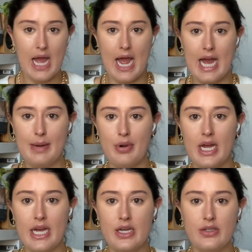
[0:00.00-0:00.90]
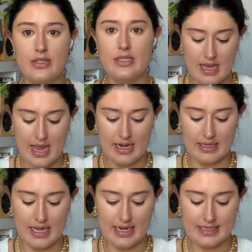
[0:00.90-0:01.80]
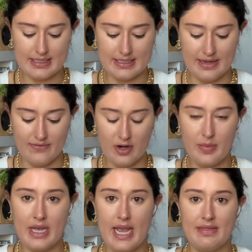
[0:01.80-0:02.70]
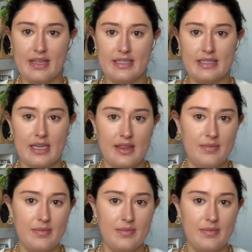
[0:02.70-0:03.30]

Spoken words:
eyebrows and let it sit for a bit and then slick them